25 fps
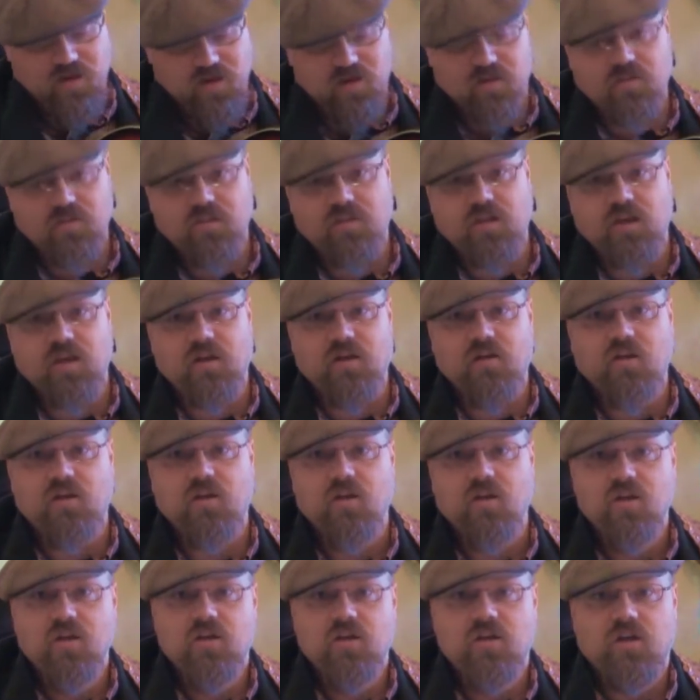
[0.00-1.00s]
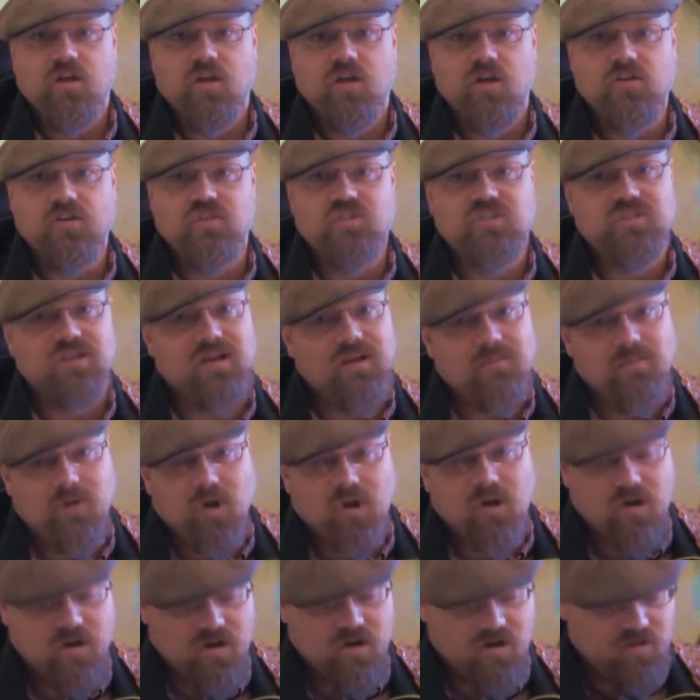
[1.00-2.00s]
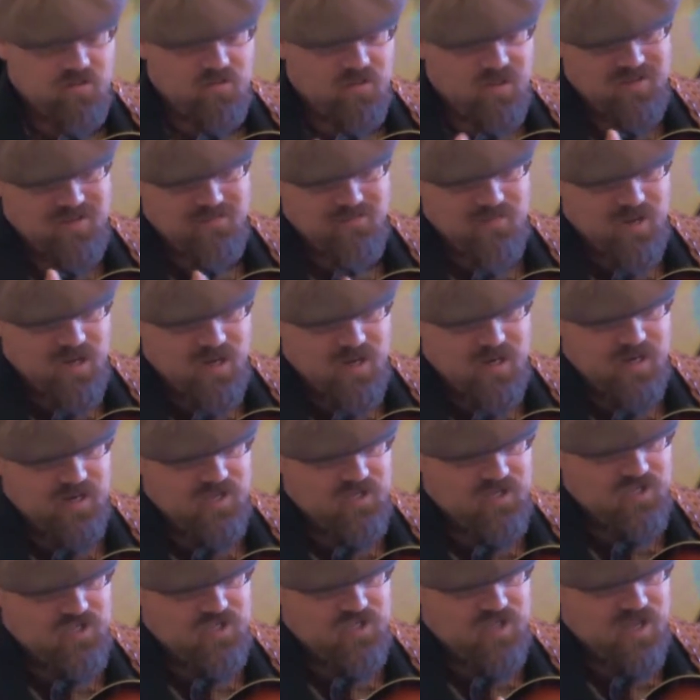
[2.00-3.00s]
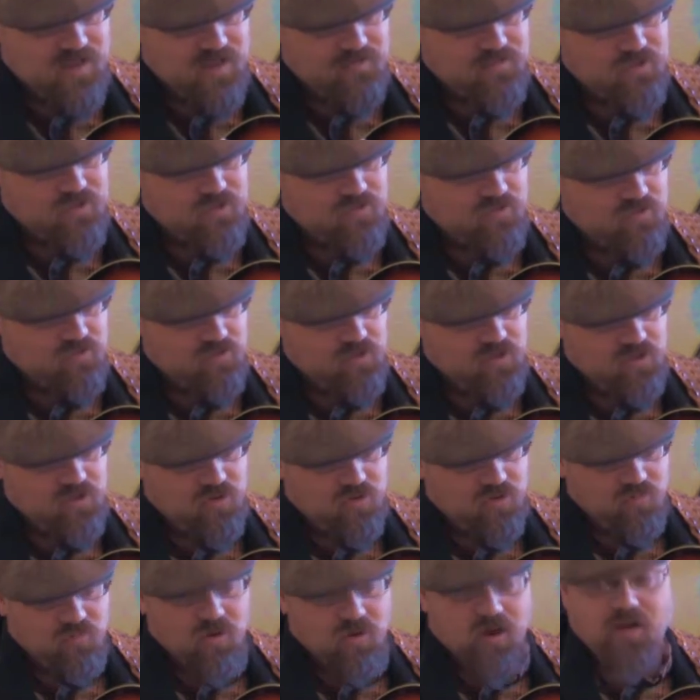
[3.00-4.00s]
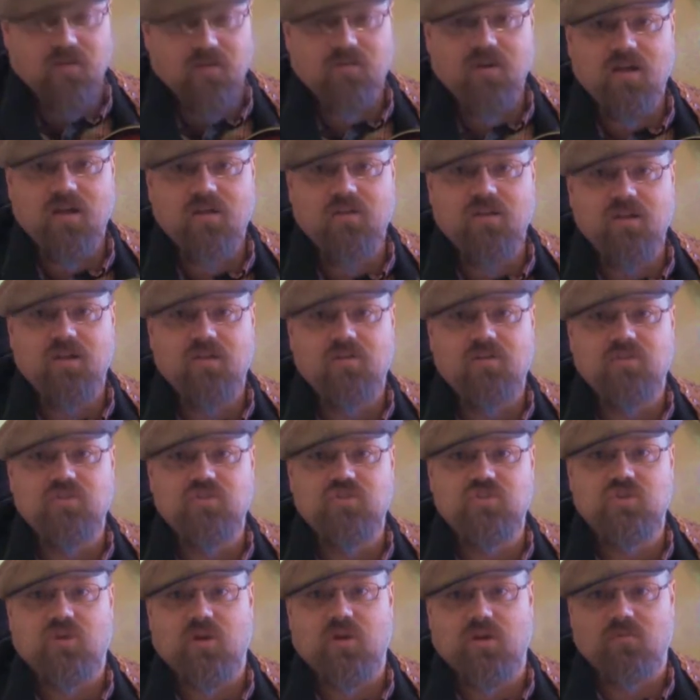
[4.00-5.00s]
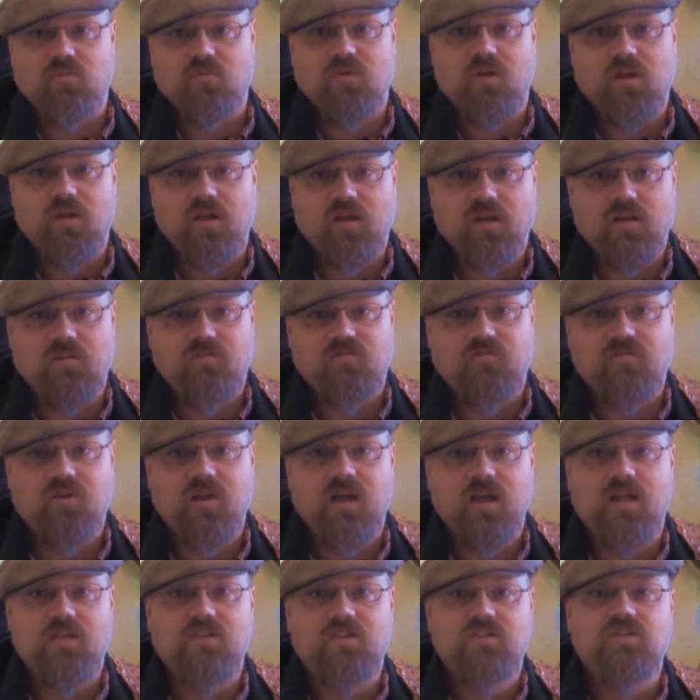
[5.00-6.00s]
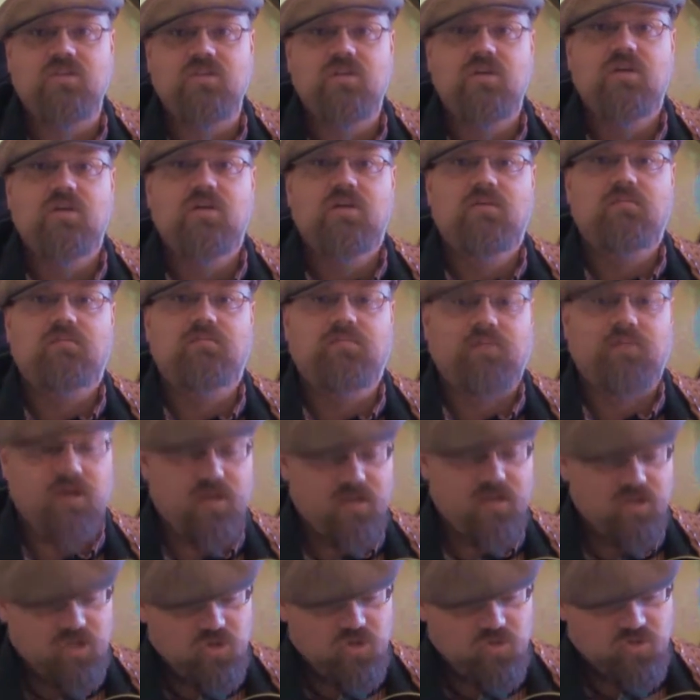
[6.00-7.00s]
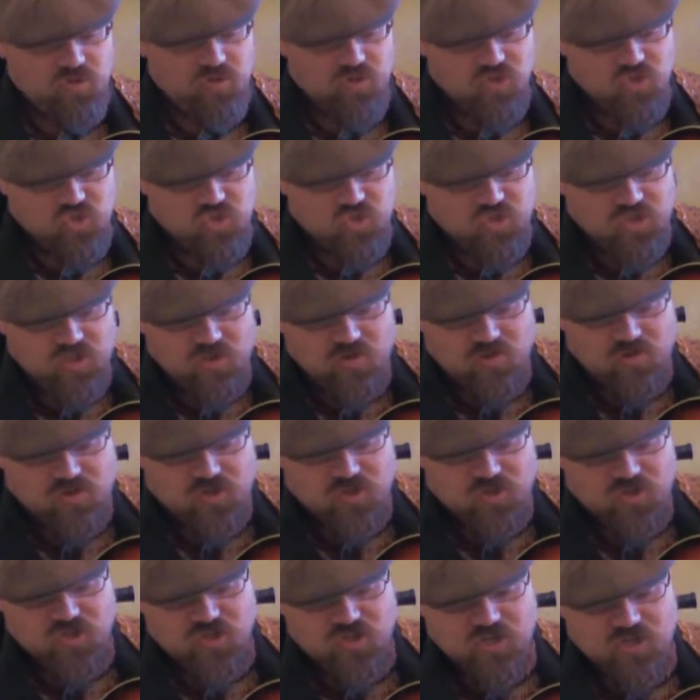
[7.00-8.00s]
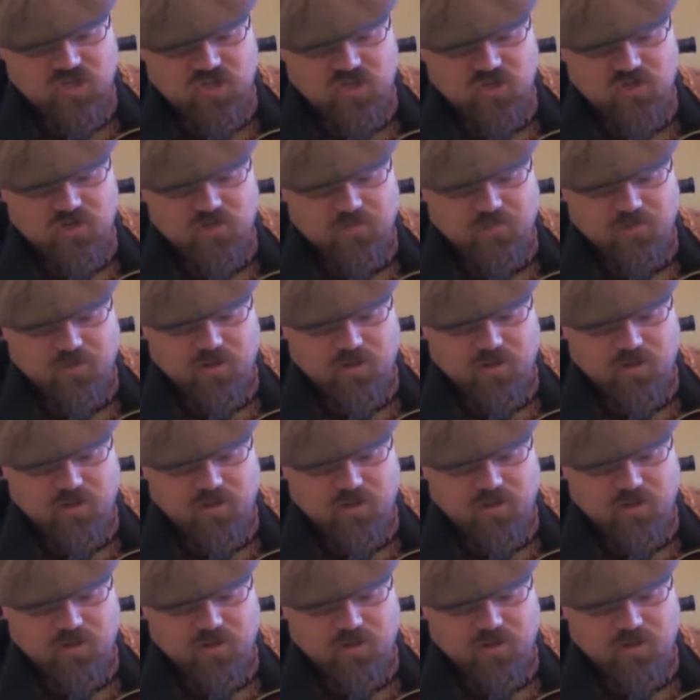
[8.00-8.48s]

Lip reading: there to there. Some aren't, like mine. It stops, you know, right around here, and so I run out of frets. But you can still continue to